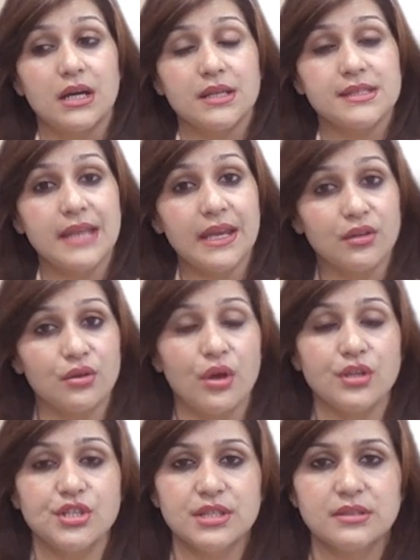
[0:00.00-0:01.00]

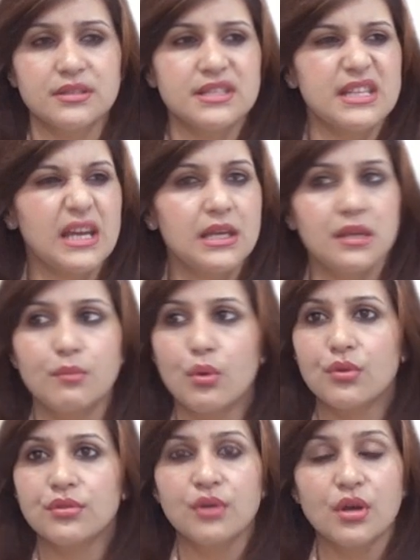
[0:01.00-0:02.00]
psychological, slightly
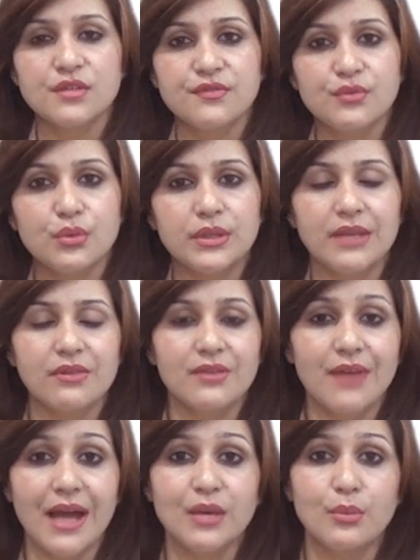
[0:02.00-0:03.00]
more thoughtful. They will
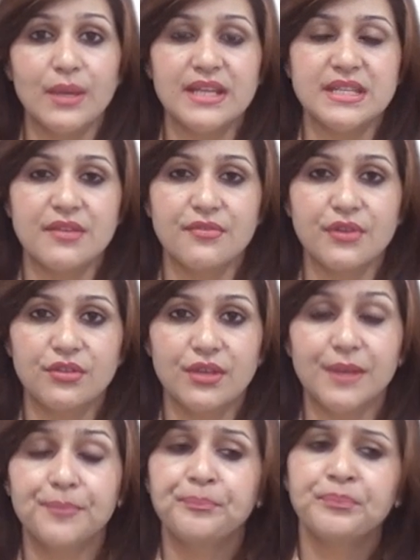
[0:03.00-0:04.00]
evaluate
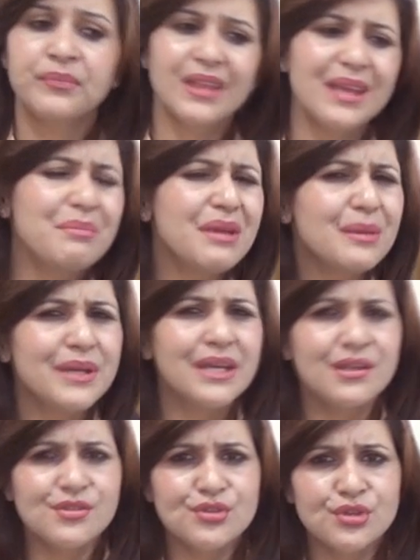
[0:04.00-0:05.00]
everything. They may be
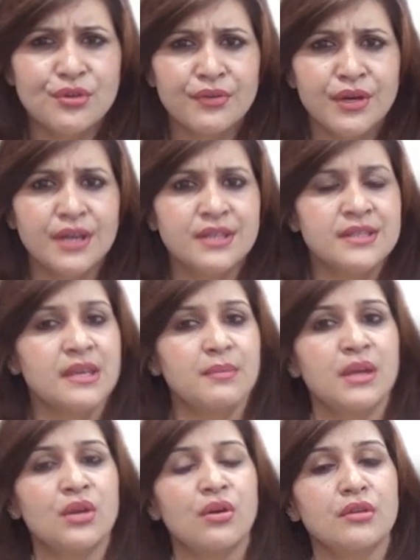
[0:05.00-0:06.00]
introverts, they
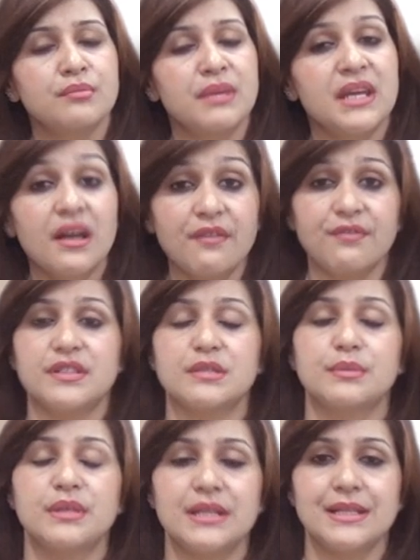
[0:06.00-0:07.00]
may not be
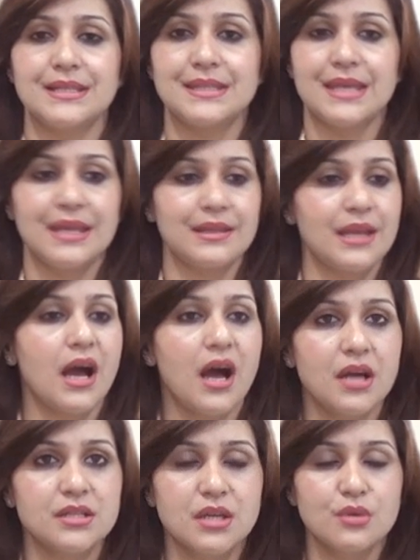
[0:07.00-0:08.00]
comfortable in saying their
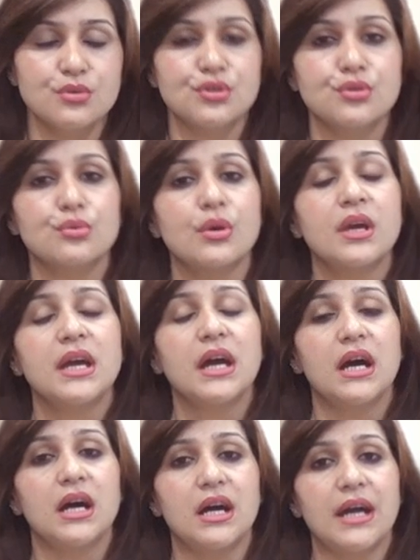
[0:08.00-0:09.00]
heart out to
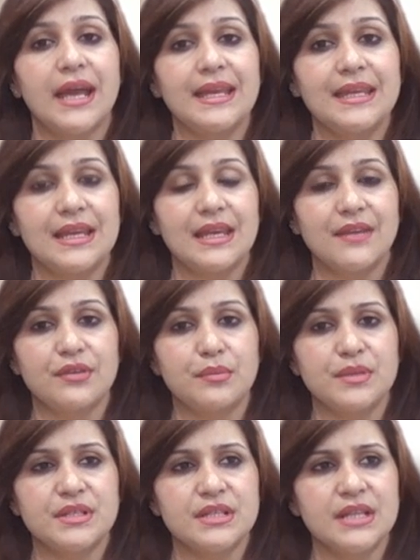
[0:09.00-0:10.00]
any and
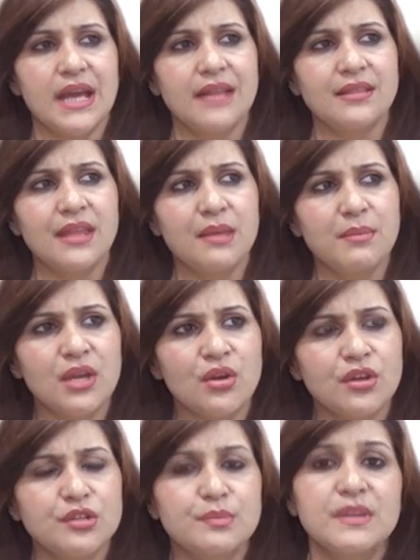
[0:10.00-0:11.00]
everybody, and they may
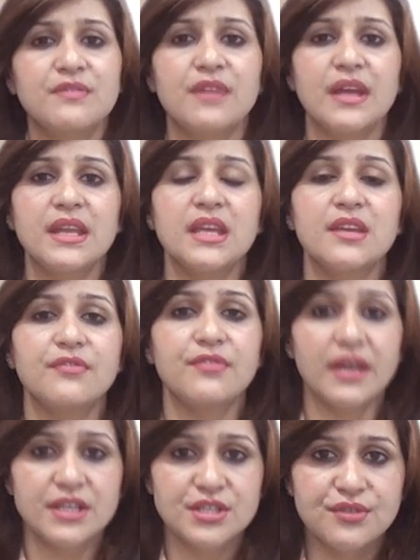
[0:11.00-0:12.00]
not be very
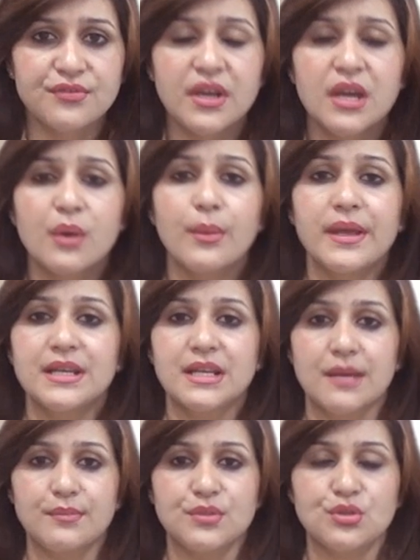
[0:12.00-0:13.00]
effective when it
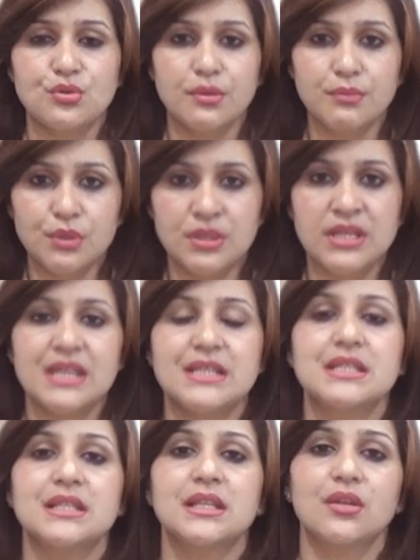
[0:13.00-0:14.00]
comes to
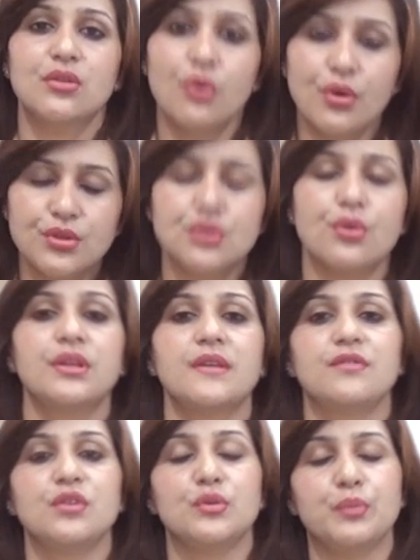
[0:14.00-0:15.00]
communicating their thoughts or their
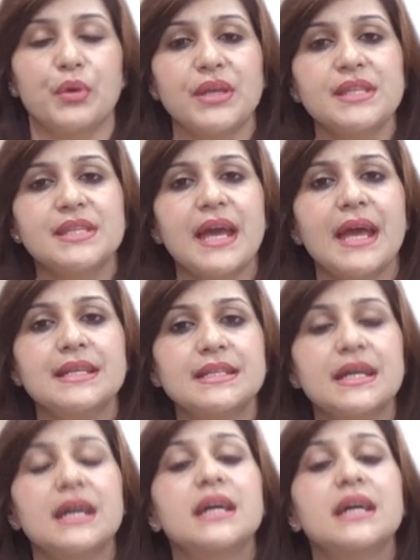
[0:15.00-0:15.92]
viewpoints. And